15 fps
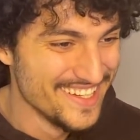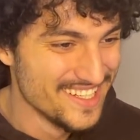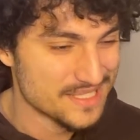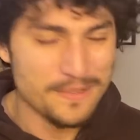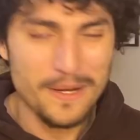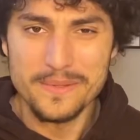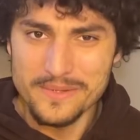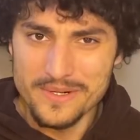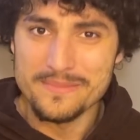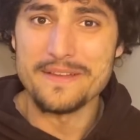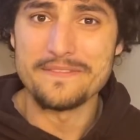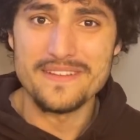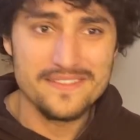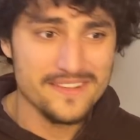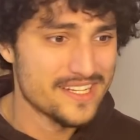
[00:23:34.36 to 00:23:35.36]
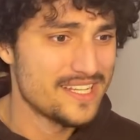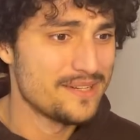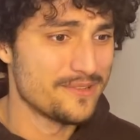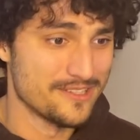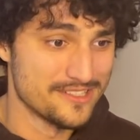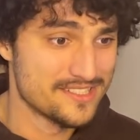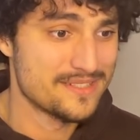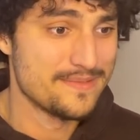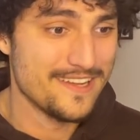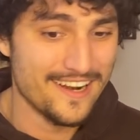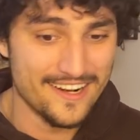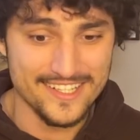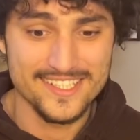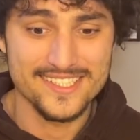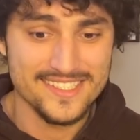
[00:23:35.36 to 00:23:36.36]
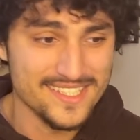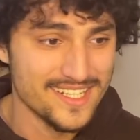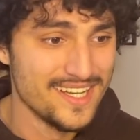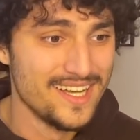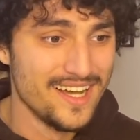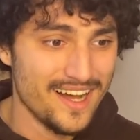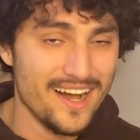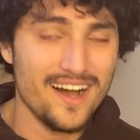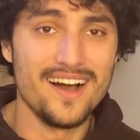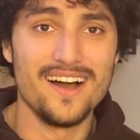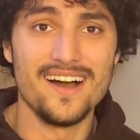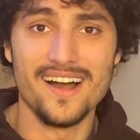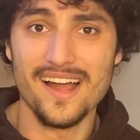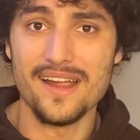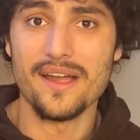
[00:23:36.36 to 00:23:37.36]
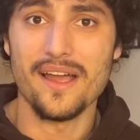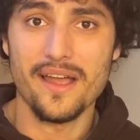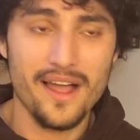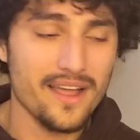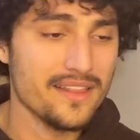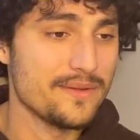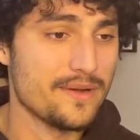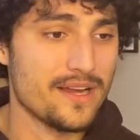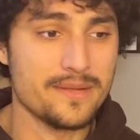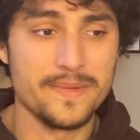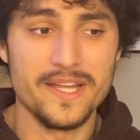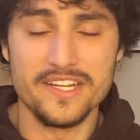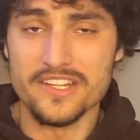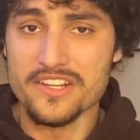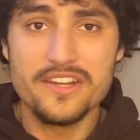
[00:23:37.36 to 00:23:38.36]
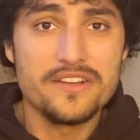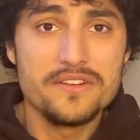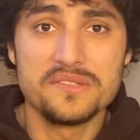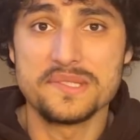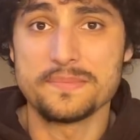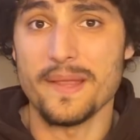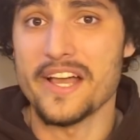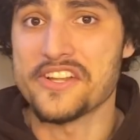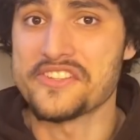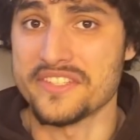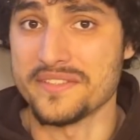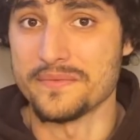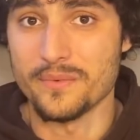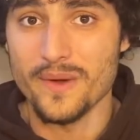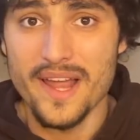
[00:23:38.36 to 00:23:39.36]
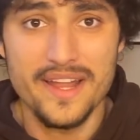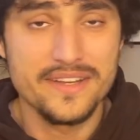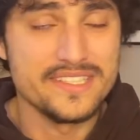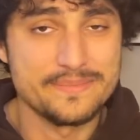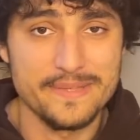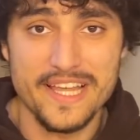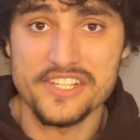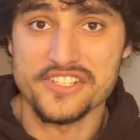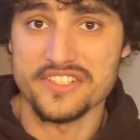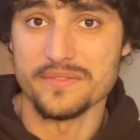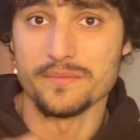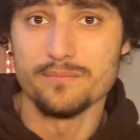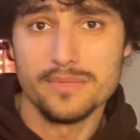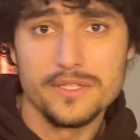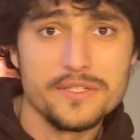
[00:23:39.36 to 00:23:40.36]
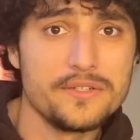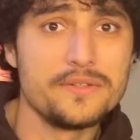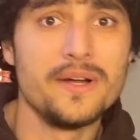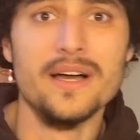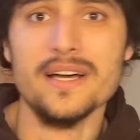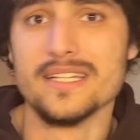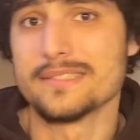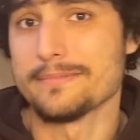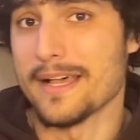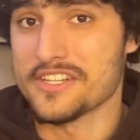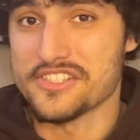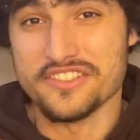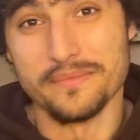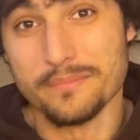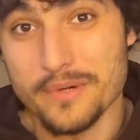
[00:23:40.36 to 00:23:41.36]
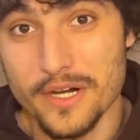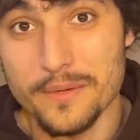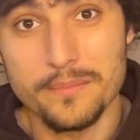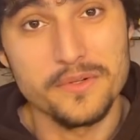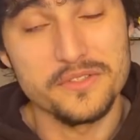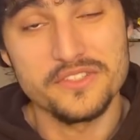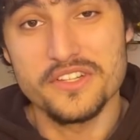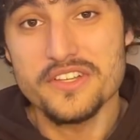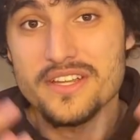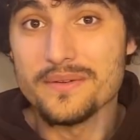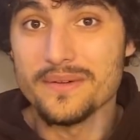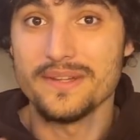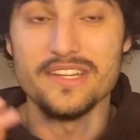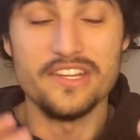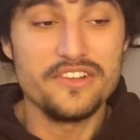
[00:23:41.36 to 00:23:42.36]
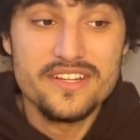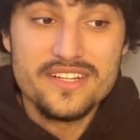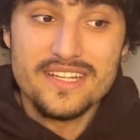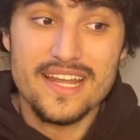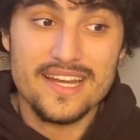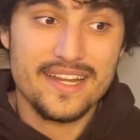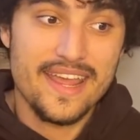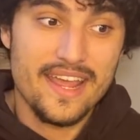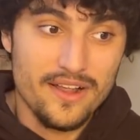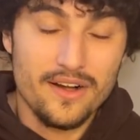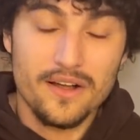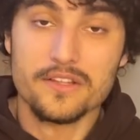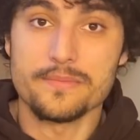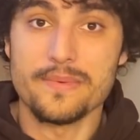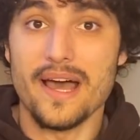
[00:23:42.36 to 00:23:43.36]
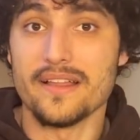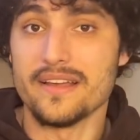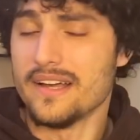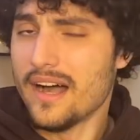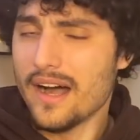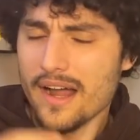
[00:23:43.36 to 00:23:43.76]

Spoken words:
It's probably one of my favorite keywords, to be honest. I highly recommend it. You can do splashes of red, splashes of blue, splashes of purple. So you can get a color palette.